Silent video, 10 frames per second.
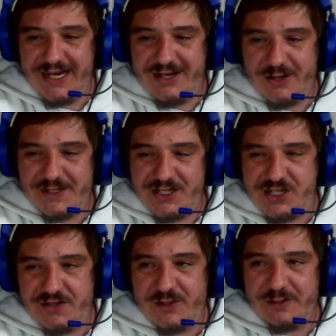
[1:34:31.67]

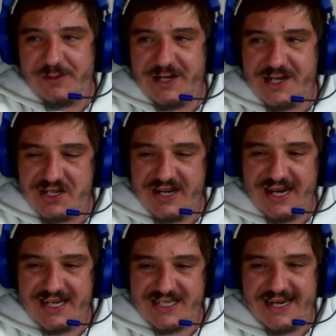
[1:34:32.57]
competition for the British and
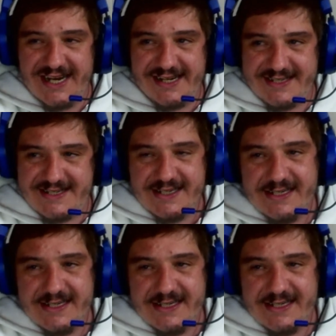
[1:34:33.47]
Irish Lions.